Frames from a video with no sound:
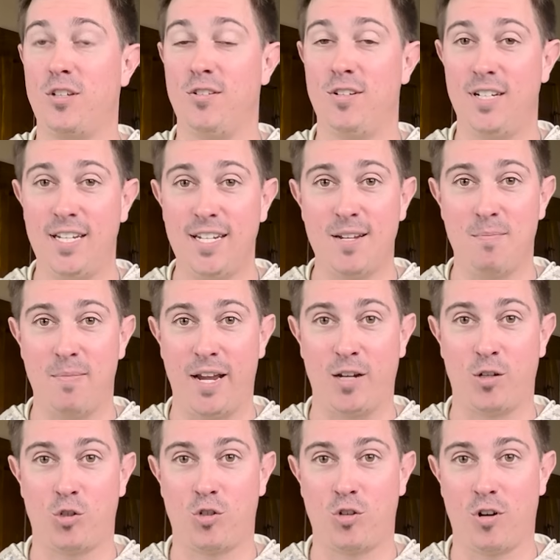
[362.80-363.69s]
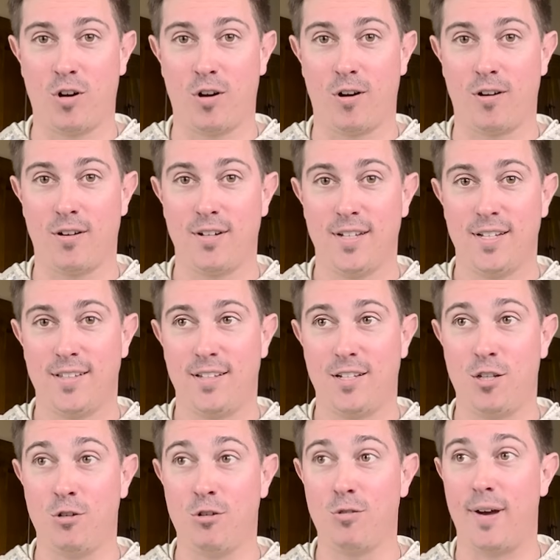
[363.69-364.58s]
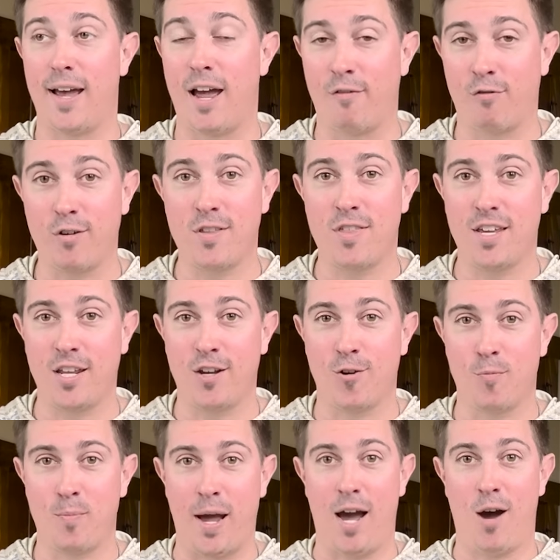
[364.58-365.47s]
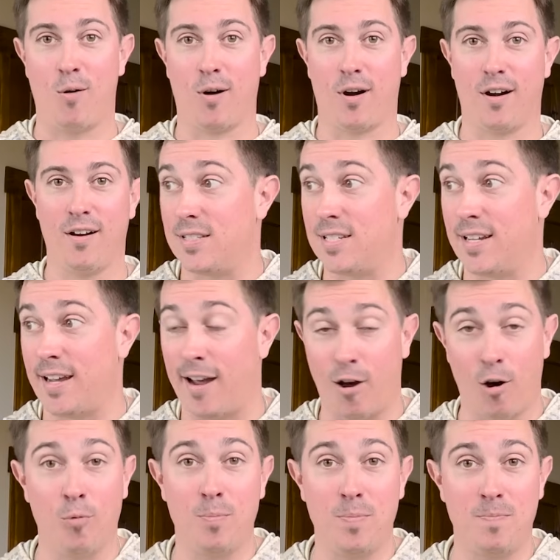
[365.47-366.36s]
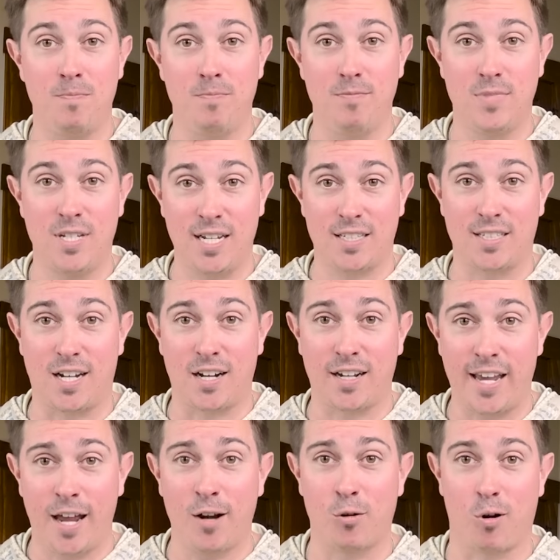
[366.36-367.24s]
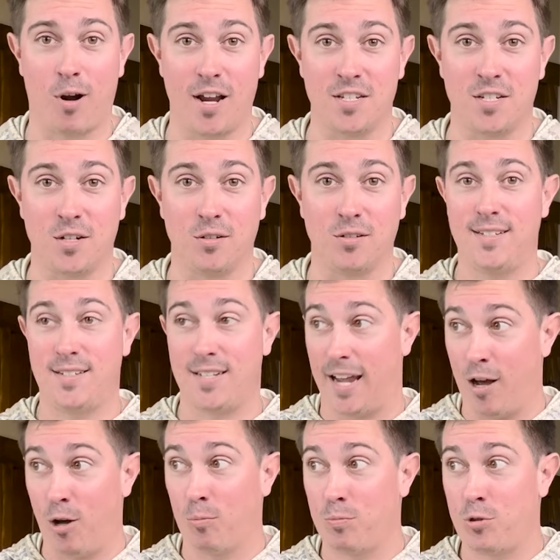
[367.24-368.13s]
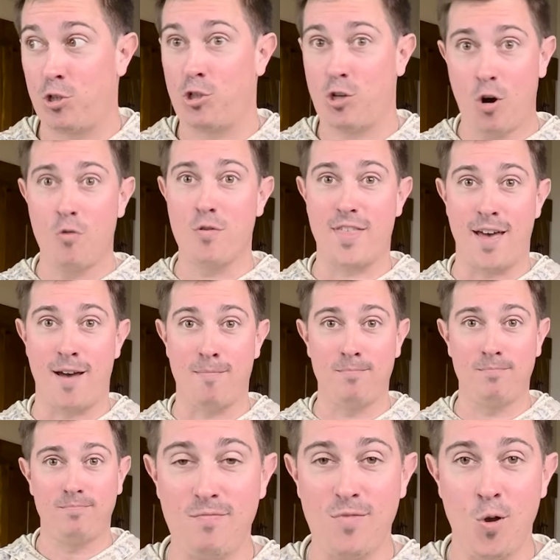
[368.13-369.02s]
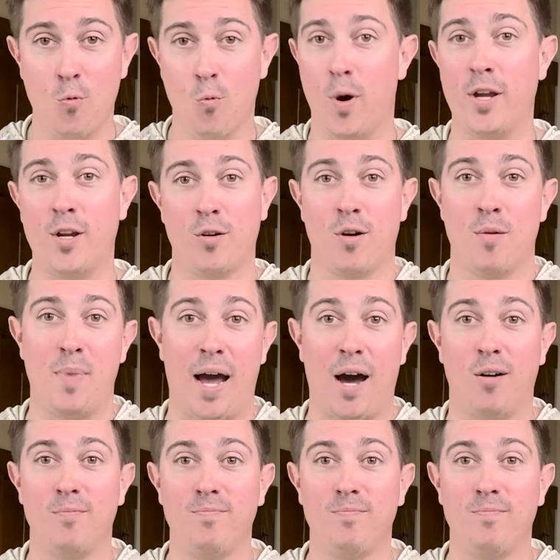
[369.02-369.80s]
need to make sure that you do everything in your power to help TikTok categorize you, to help show them what you're about.